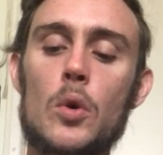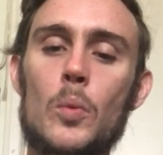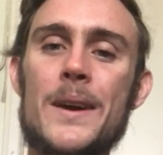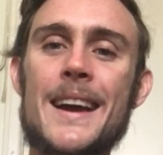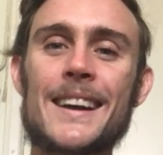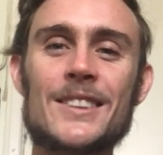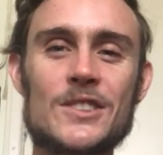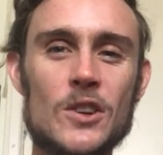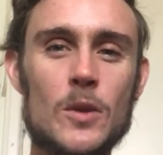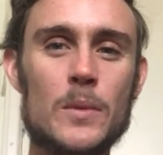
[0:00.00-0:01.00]
we are
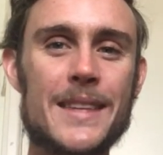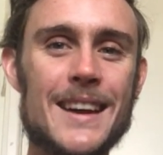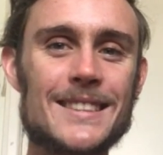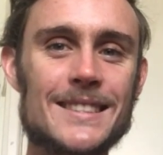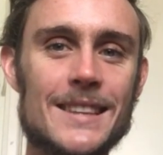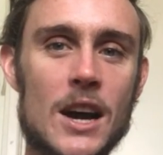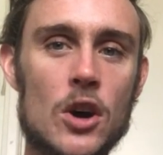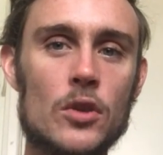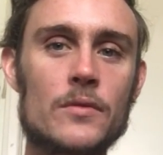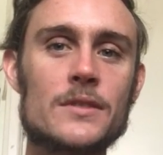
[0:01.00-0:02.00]
concerned with
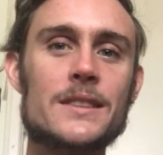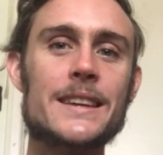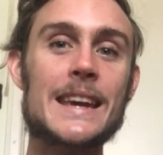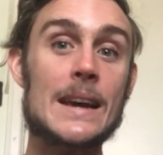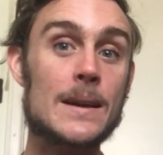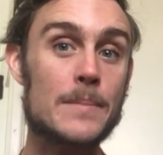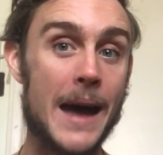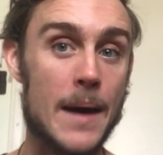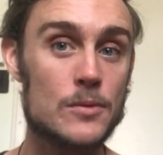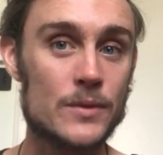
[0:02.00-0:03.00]
ourselves,
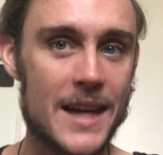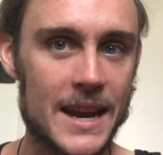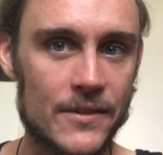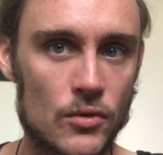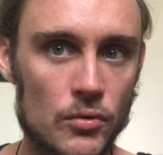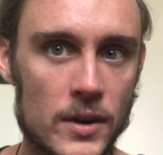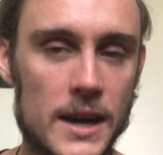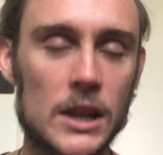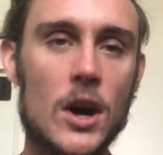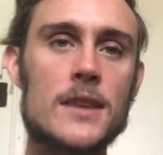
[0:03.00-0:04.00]
perhaps without even
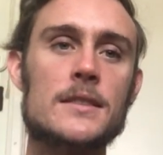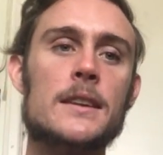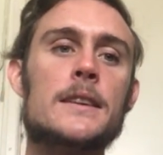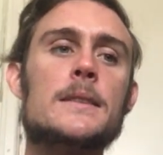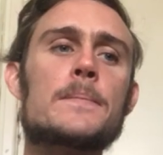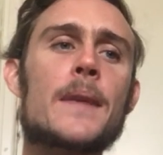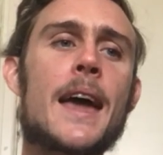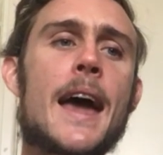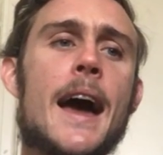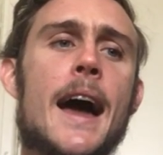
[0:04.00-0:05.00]
realizing it.
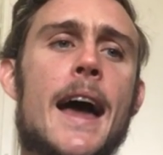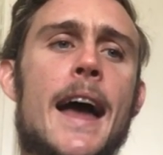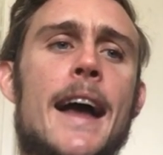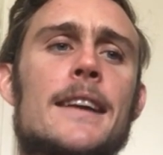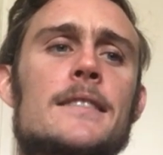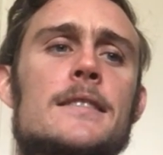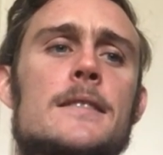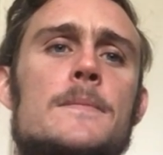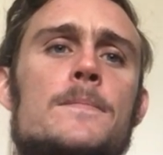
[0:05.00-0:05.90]
And